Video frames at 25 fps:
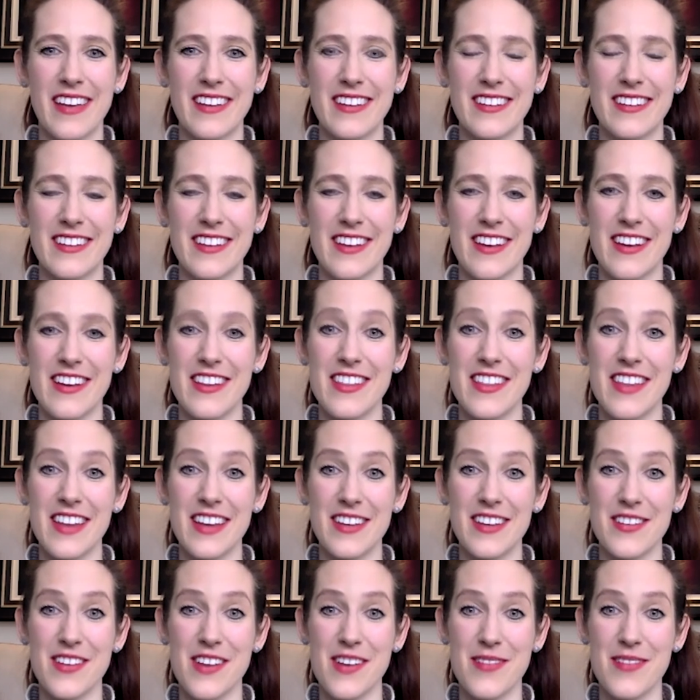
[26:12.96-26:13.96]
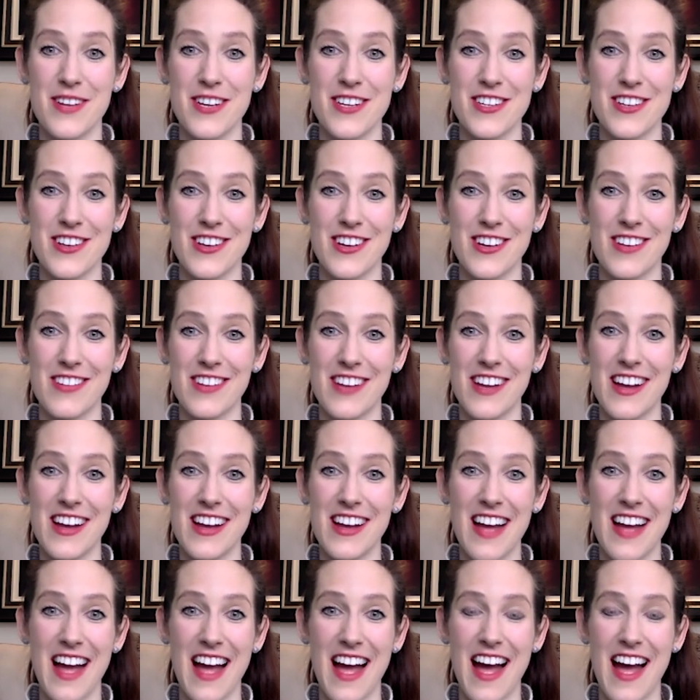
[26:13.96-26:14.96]
So thanks very much, Oliver,
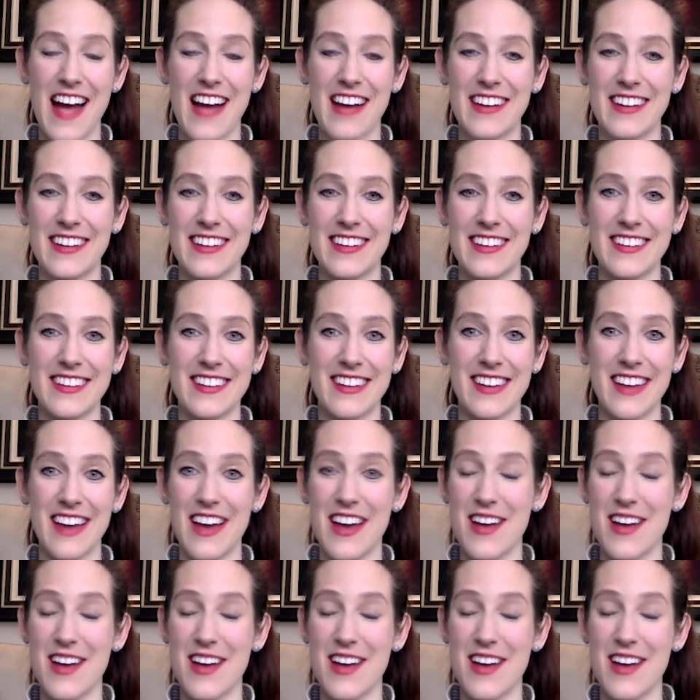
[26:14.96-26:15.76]
and I